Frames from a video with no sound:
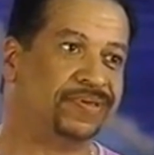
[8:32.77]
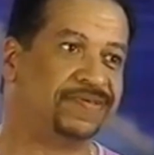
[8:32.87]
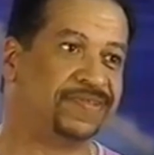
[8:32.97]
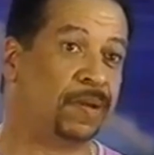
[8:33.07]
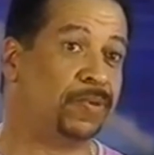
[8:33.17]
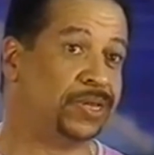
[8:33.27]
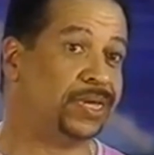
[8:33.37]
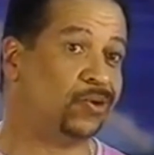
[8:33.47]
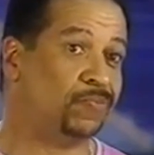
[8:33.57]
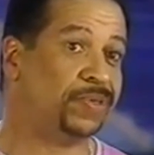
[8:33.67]
stumbled
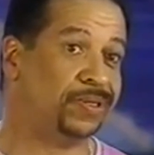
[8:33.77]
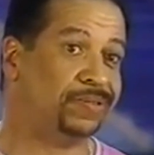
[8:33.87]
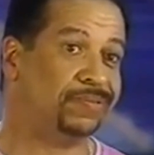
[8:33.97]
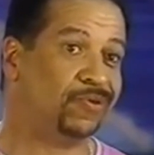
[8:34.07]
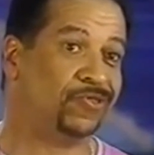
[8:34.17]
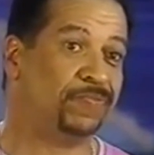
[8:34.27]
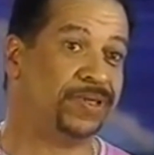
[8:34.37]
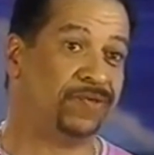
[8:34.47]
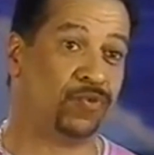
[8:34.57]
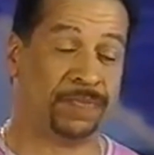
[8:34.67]
in on me on the
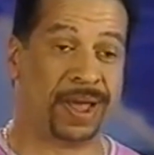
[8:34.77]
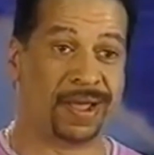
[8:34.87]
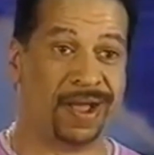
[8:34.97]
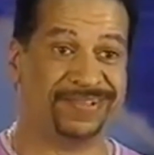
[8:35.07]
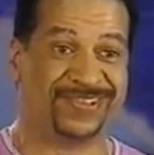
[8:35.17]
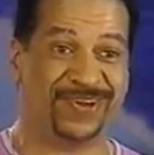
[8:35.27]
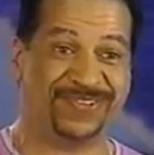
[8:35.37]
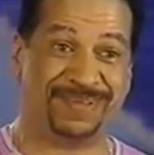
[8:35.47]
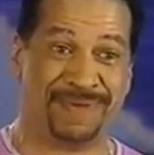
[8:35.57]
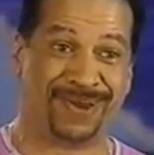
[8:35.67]
middle of one of my
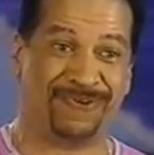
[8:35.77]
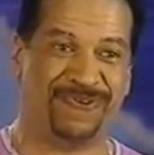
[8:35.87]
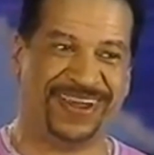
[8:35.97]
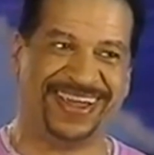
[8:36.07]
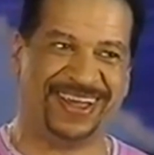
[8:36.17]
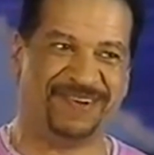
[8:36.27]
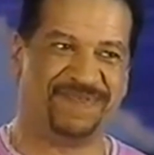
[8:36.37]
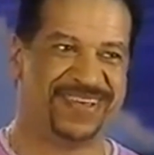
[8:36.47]
concerts in my crib,